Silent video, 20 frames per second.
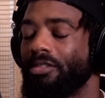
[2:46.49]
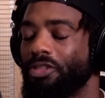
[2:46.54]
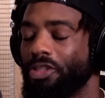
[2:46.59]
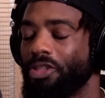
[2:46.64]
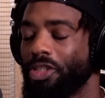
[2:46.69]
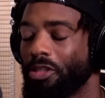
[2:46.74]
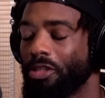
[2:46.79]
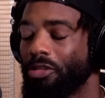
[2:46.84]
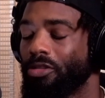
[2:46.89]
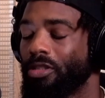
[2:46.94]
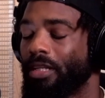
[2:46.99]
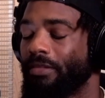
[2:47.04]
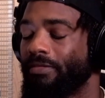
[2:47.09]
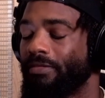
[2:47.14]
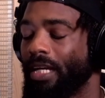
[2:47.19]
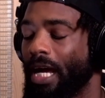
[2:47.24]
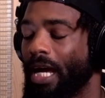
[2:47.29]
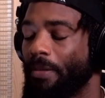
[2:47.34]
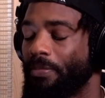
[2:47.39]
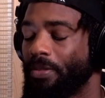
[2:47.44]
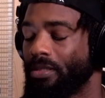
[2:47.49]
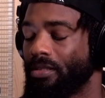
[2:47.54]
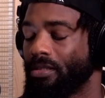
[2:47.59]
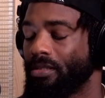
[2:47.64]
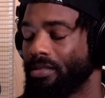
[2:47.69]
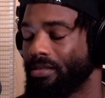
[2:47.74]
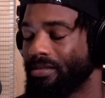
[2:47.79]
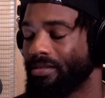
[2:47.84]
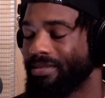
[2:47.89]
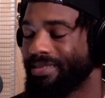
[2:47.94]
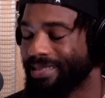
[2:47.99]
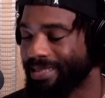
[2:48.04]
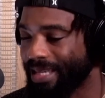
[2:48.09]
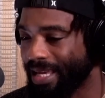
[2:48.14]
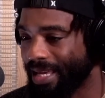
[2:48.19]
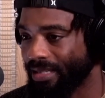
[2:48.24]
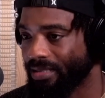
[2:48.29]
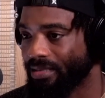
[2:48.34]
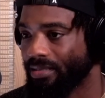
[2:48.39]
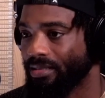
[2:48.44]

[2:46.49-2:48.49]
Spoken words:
children of the opposite sex,